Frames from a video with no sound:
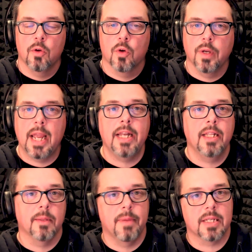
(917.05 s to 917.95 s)

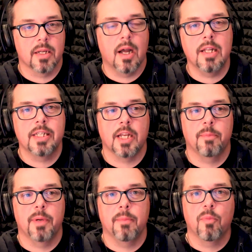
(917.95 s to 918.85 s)
creating the best
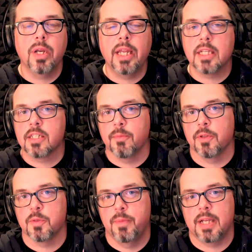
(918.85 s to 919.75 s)
content, but bringing in some of
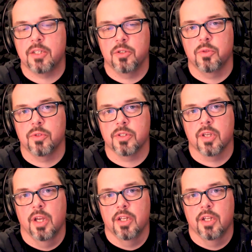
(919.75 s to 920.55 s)
those best tools